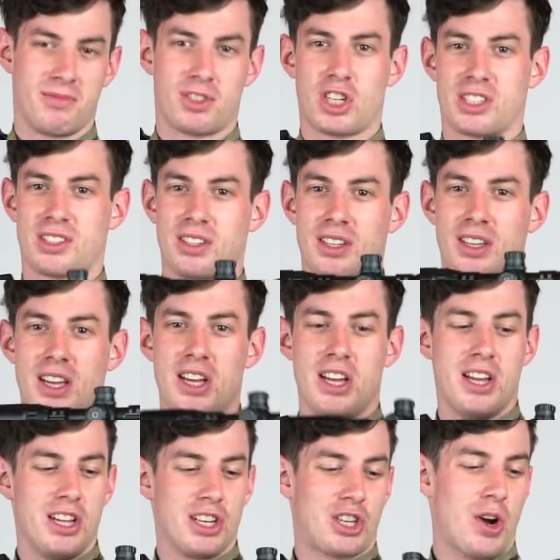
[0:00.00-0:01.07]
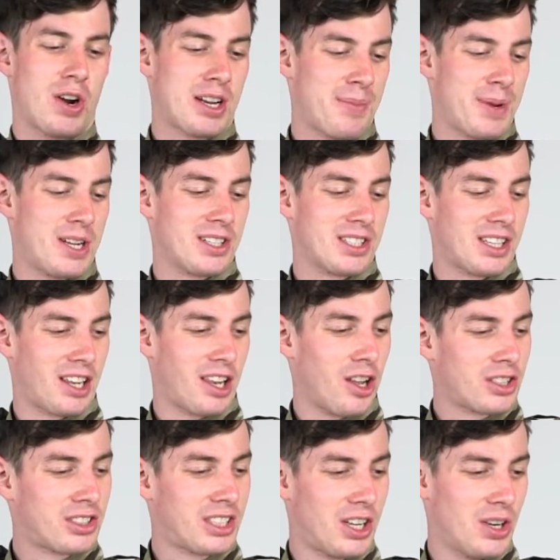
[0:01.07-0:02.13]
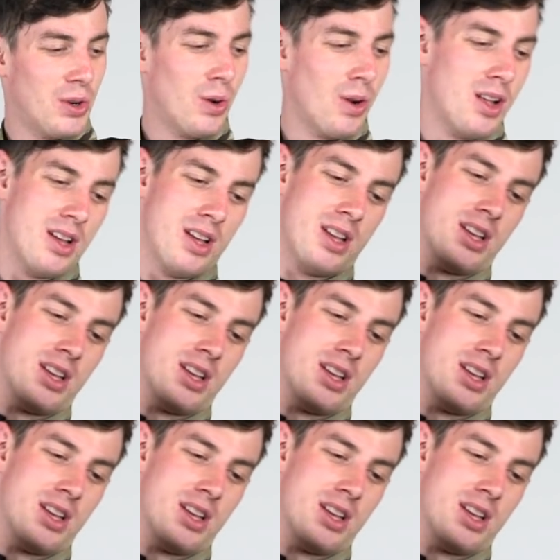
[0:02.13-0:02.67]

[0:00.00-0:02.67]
Just took it because it looks cool.